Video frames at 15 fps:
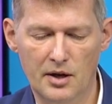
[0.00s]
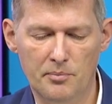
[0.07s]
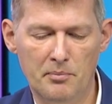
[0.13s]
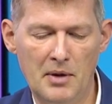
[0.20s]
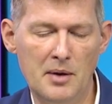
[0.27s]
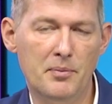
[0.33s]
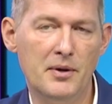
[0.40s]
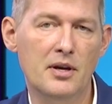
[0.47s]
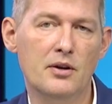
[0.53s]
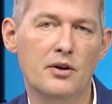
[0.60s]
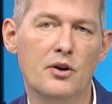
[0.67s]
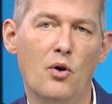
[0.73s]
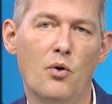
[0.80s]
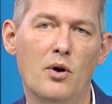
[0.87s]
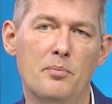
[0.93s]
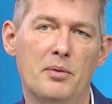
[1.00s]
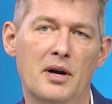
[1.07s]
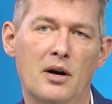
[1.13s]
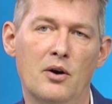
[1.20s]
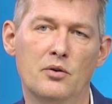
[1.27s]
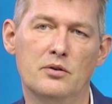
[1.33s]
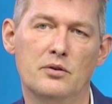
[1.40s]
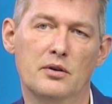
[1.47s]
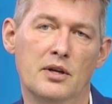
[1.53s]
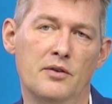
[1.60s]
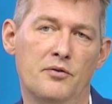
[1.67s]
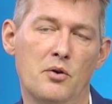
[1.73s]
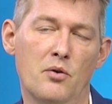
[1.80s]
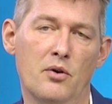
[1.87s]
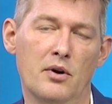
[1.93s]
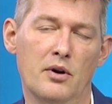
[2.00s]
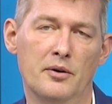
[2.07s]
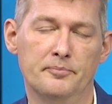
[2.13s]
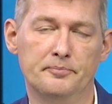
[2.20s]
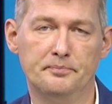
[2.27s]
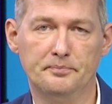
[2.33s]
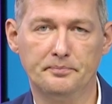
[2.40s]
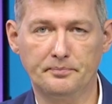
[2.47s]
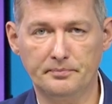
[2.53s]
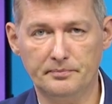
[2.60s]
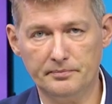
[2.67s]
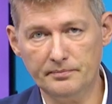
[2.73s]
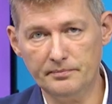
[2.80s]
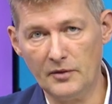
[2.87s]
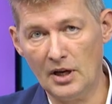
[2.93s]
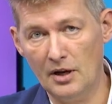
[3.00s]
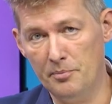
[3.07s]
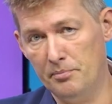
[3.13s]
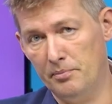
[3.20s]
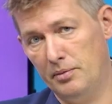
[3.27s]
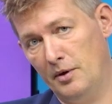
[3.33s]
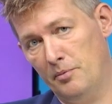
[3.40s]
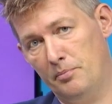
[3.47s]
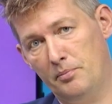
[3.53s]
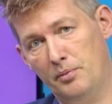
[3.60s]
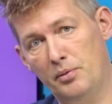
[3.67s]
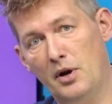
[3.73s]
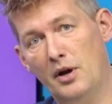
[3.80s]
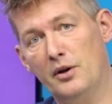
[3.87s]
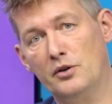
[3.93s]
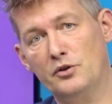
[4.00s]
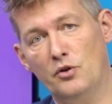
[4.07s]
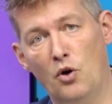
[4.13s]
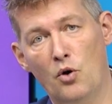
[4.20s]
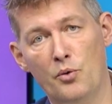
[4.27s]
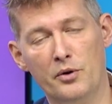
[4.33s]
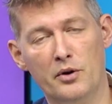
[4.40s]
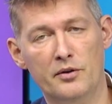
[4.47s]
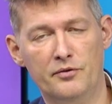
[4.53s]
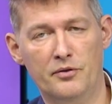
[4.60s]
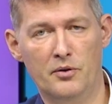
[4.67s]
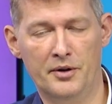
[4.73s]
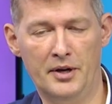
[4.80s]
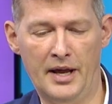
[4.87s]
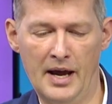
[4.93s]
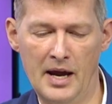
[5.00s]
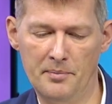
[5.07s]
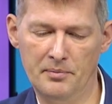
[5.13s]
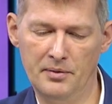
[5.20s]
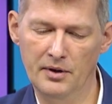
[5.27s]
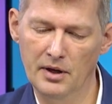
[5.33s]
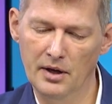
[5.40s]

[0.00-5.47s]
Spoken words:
Maybe know about, if you're a product owner for an app,